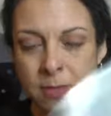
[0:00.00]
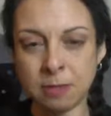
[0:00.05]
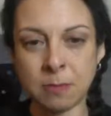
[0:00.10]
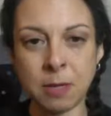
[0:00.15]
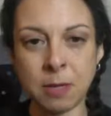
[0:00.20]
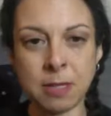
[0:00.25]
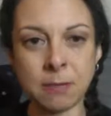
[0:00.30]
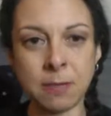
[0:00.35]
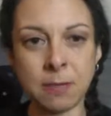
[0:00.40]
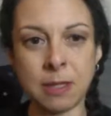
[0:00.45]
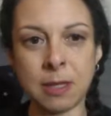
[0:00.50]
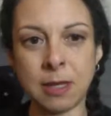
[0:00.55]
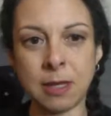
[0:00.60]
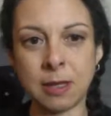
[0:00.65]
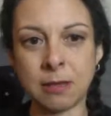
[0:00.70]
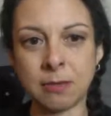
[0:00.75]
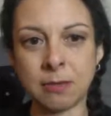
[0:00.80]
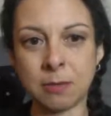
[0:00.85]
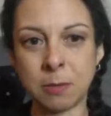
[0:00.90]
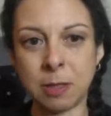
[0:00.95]
makes me think
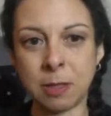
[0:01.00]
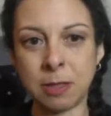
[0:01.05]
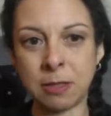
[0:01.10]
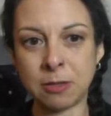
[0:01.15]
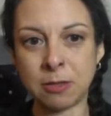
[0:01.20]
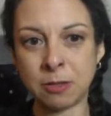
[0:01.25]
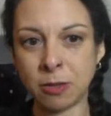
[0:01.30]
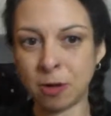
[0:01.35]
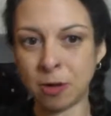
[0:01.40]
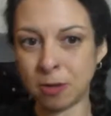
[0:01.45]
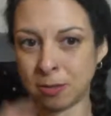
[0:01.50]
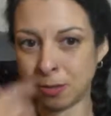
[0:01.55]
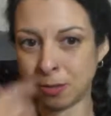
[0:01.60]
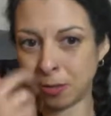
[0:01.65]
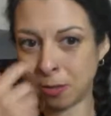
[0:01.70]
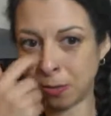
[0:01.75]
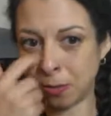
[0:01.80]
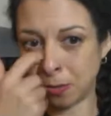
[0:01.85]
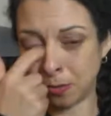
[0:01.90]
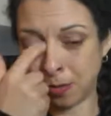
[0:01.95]
of spinning straw into
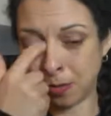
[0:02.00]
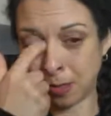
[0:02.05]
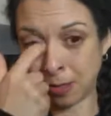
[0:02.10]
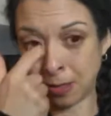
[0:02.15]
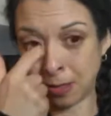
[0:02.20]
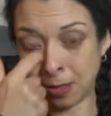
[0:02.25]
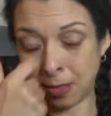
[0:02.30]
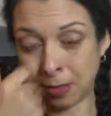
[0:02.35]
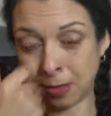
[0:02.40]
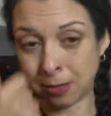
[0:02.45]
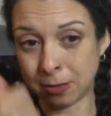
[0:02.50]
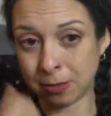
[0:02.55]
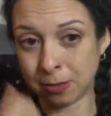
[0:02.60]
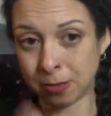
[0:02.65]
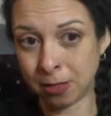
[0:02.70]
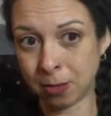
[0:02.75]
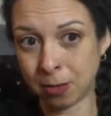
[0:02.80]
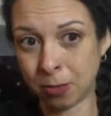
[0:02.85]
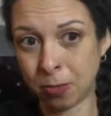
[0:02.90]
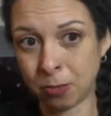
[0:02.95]
gold. Not that that looks
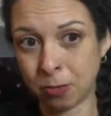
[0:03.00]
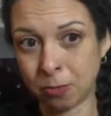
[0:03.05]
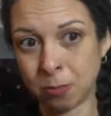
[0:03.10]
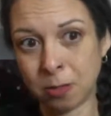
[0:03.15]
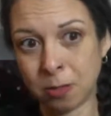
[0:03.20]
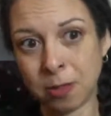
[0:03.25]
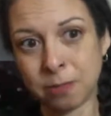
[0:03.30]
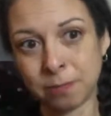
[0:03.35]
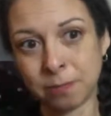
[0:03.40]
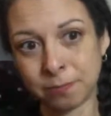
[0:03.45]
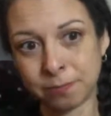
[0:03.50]
like gold, but